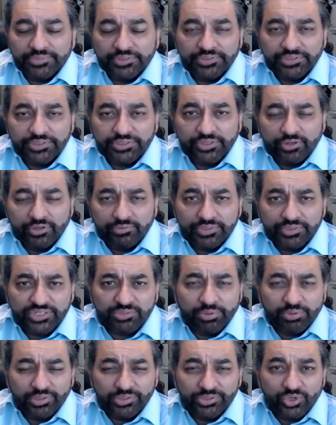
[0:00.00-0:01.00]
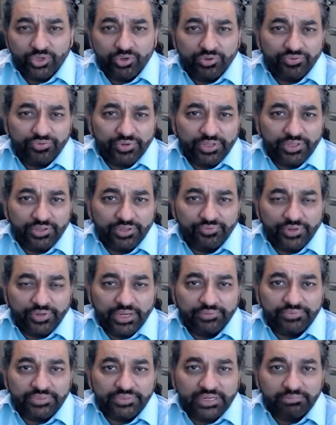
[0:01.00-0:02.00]
she always spills over for another
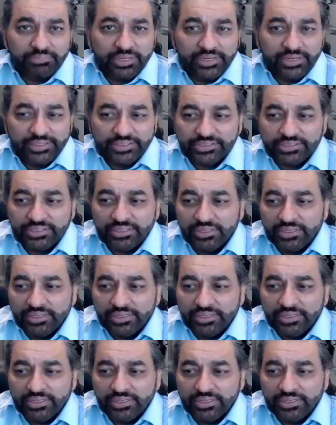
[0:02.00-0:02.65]
5-10 minutes.